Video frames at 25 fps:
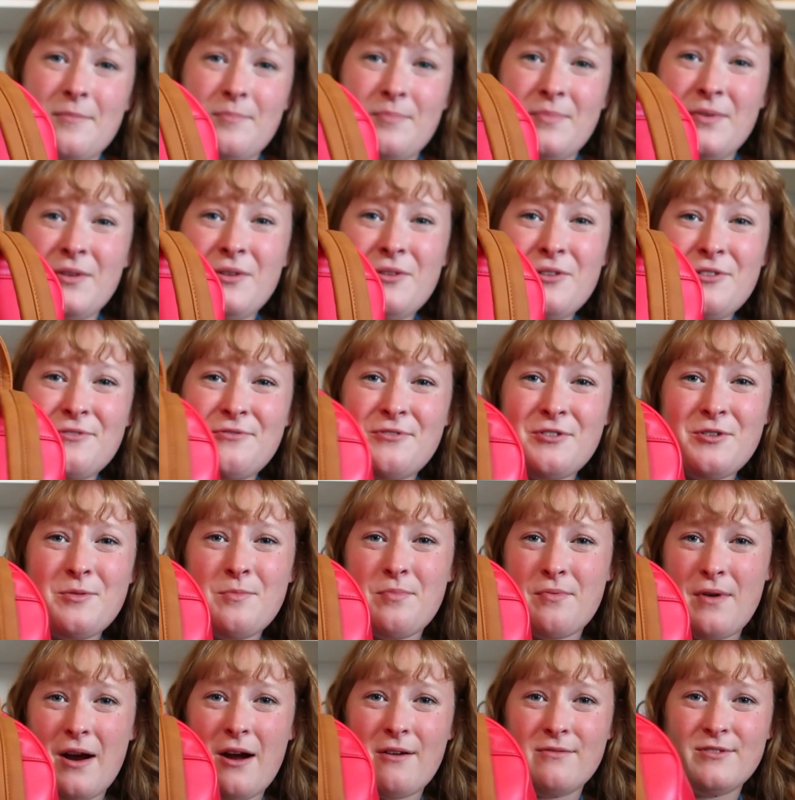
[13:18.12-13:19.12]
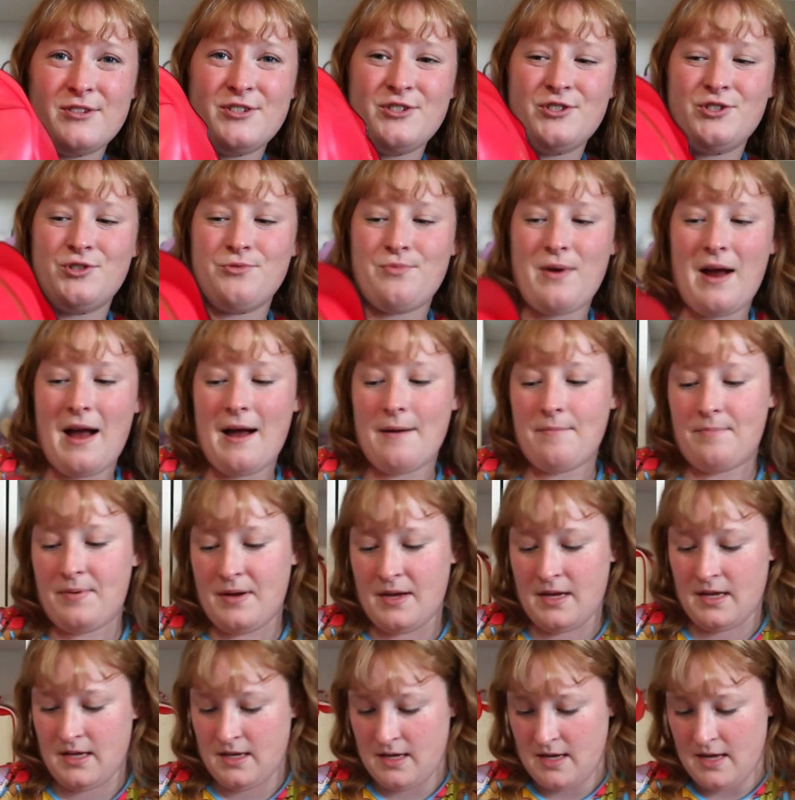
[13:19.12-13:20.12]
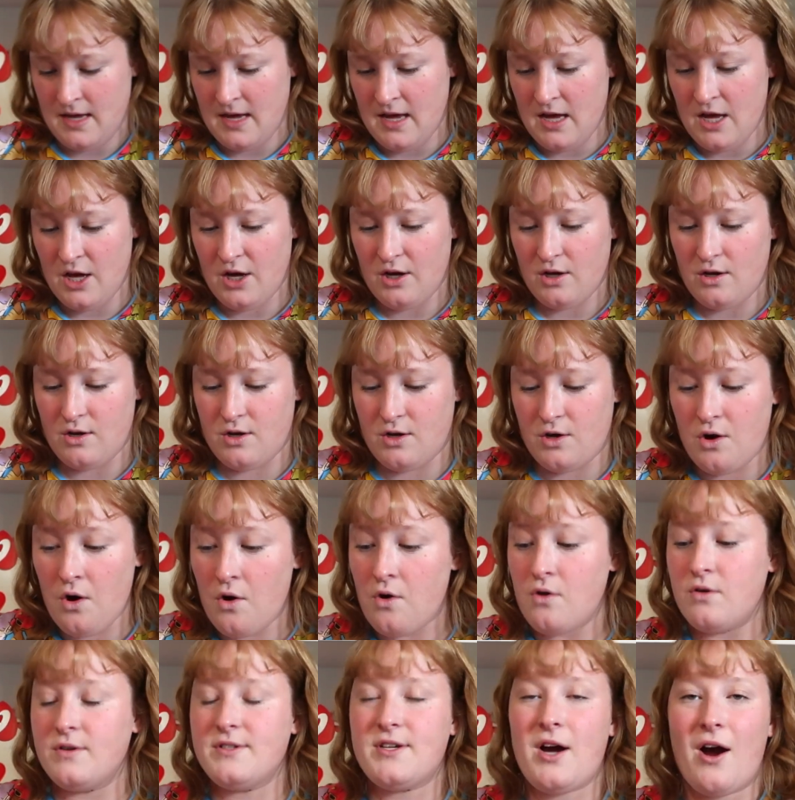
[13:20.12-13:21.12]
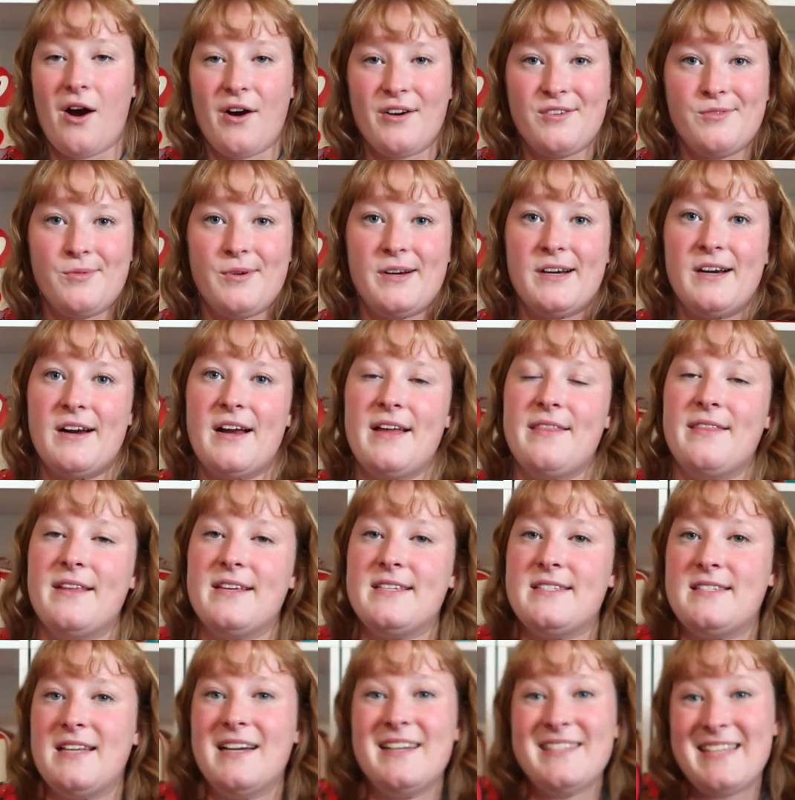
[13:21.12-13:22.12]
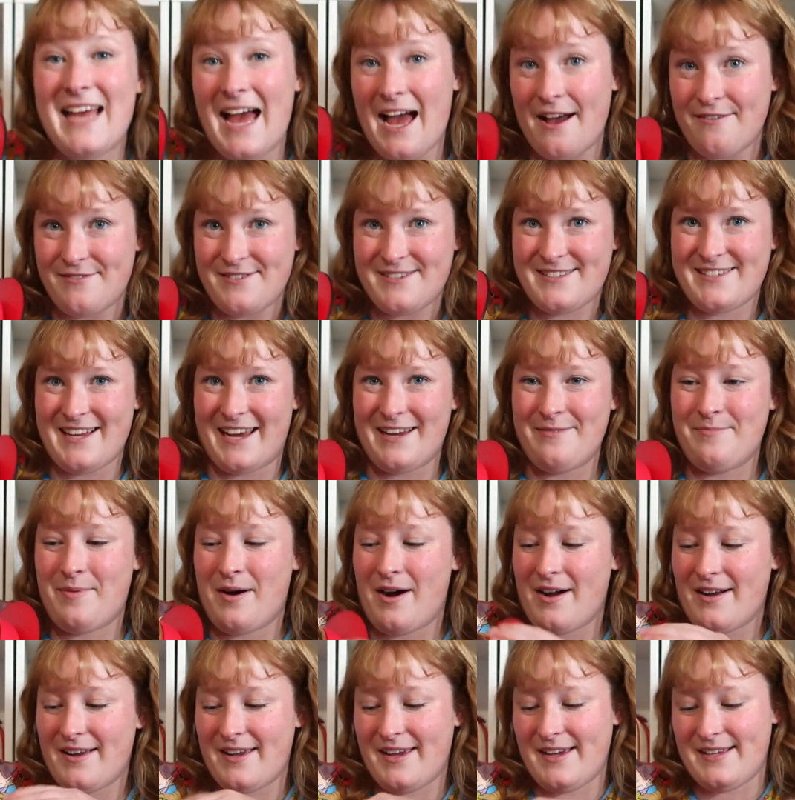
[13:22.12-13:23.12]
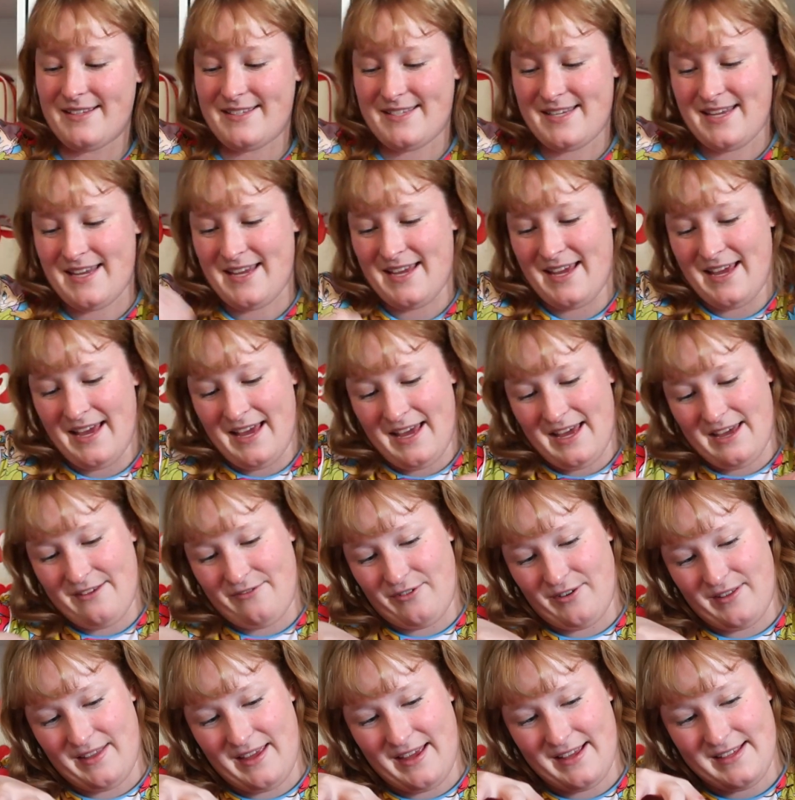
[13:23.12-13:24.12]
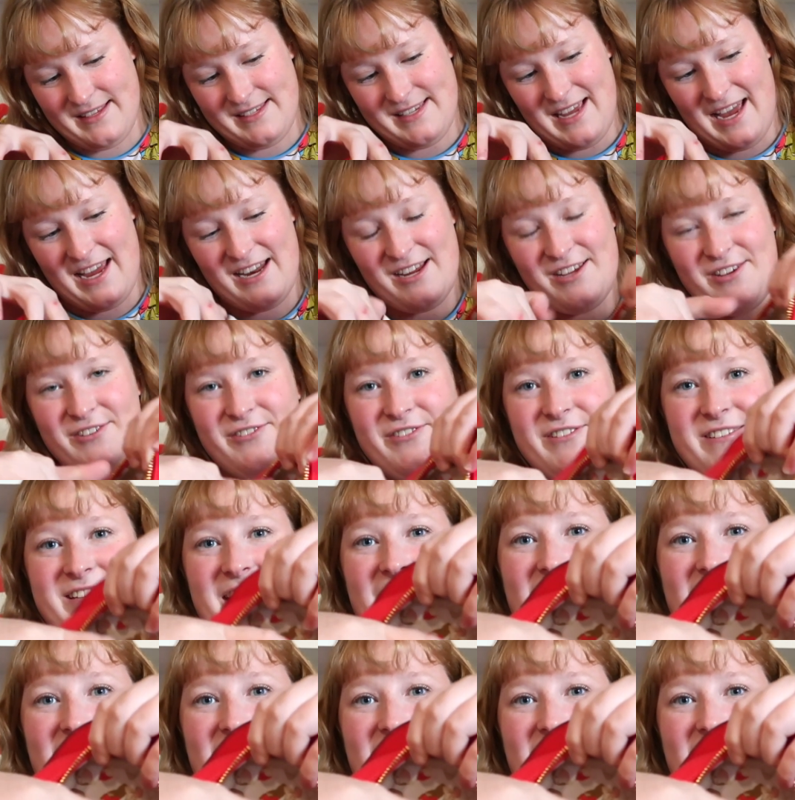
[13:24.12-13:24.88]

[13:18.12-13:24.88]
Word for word: beautiful brown strap, gold hardware, and this does have side pockets. And for the inside, you just